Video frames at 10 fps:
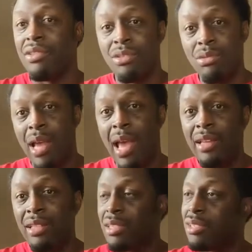if you do
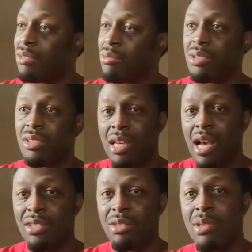that, this is what the
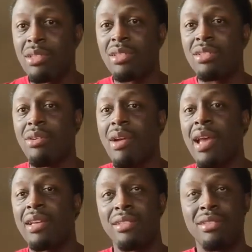consequences of your
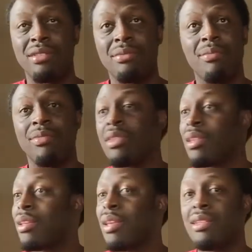action.
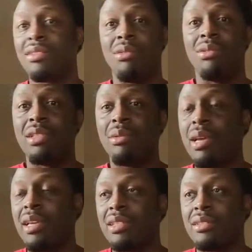It's the only way.